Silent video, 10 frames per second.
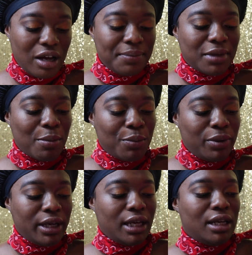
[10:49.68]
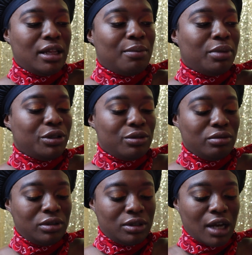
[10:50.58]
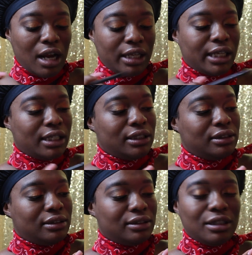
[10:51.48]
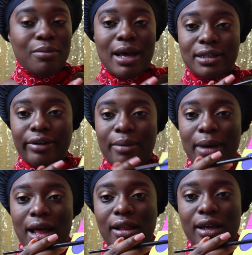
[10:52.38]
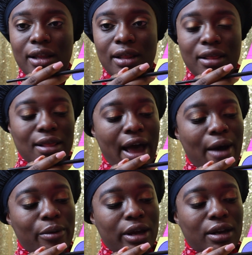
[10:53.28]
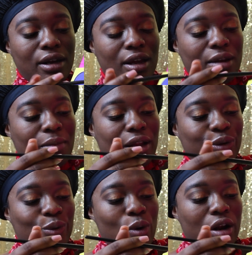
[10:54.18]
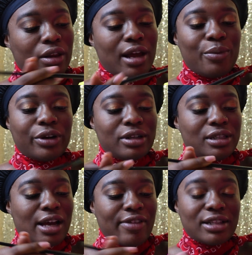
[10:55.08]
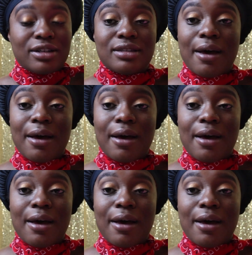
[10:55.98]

I'm gonna put the blue Dahlia Still Masquerade palette, that one, in my little waterline. We're gonna see how that turns